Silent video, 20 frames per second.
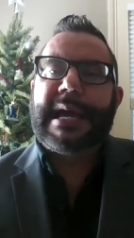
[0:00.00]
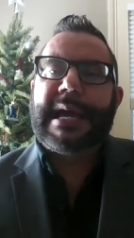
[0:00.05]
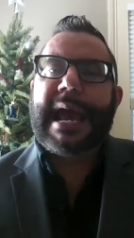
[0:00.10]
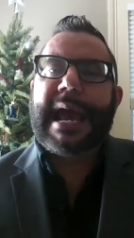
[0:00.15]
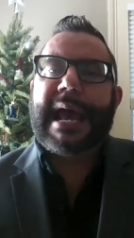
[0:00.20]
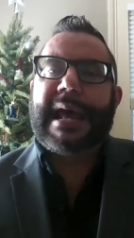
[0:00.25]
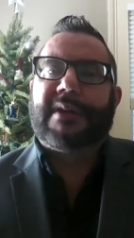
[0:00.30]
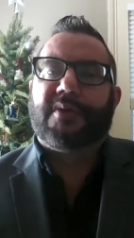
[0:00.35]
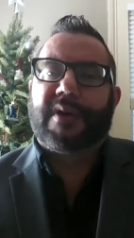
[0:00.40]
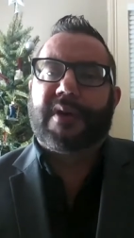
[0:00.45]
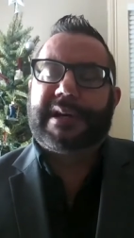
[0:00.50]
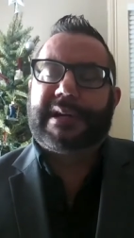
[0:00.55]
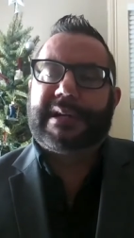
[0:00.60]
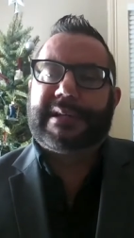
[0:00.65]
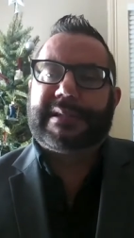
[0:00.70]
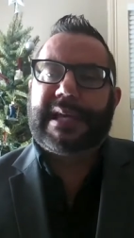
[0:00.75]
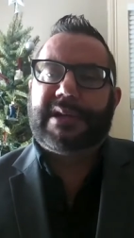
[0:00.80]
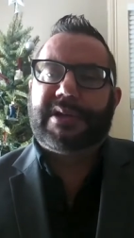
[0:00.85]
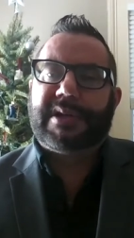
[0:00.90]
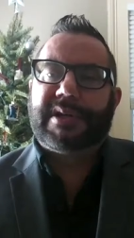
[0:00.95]
and
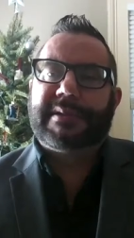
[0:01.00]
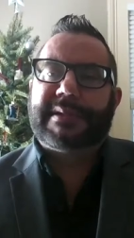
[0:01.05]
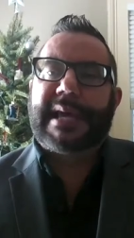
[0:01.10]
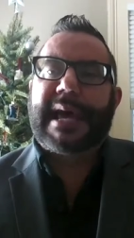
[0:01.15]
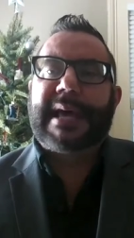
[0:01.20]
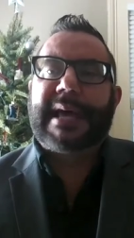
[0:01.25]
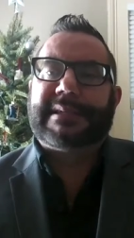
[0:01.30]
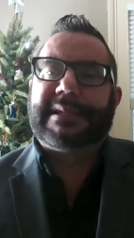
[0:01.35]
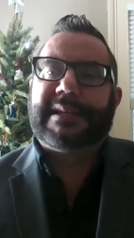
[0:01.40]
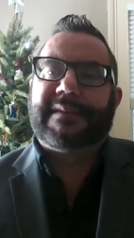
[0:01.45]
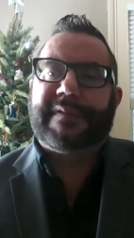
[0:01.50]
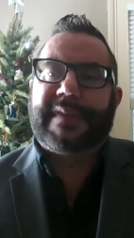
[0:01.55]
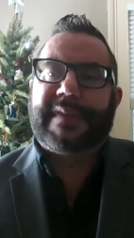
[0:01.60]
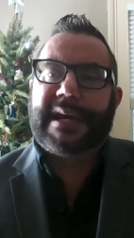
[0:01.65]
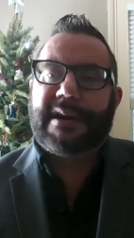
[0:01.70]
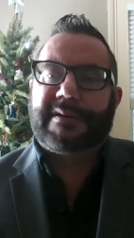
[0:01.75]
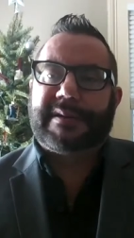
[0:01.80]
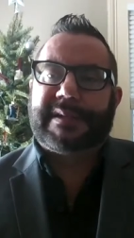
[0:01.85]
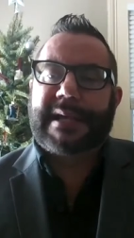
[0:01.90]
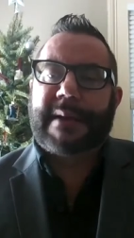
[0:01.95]
organizations as if they
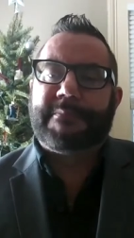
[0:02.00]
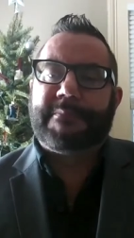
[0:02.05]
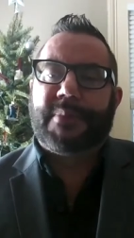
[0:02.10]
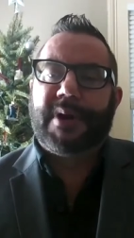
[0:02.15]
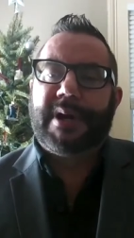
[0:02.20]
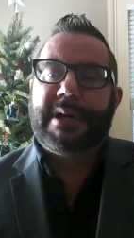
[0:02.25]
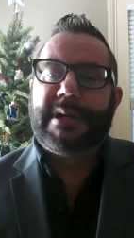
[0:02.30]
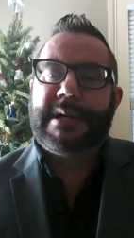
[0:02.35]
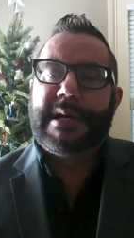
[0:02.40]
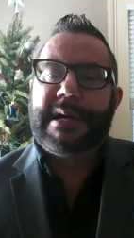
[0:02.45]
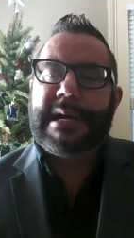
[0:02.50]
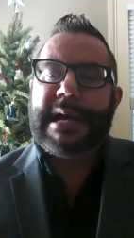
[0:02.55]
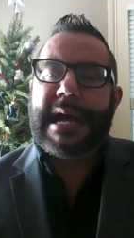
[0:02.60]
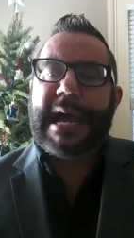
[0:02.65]
are separate,